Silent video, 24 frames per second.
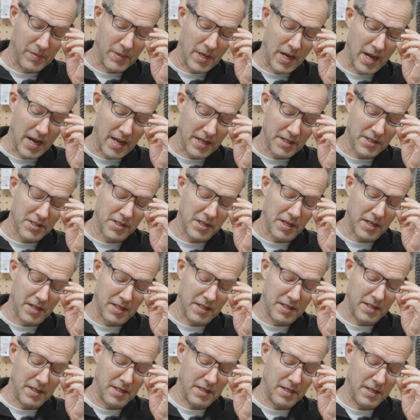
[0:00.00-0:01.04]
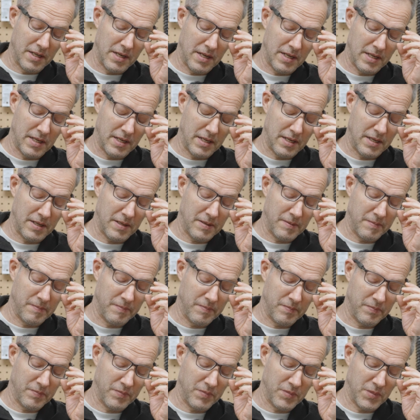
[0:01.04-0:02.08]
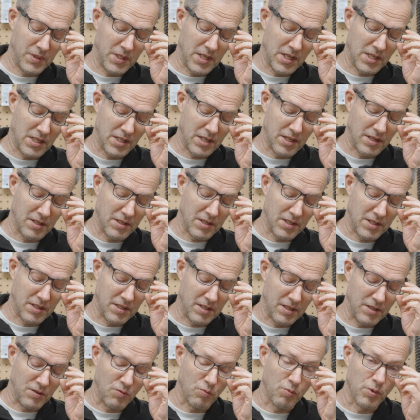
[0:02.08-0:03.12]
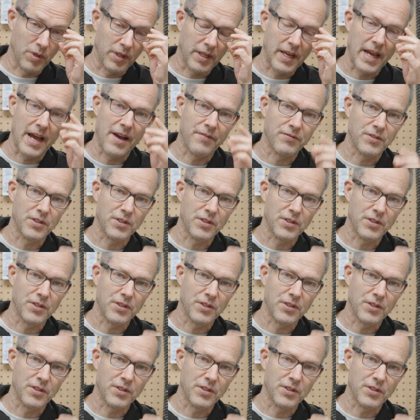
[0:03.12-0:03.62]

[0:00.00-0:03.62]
eyesight at any distance. You really have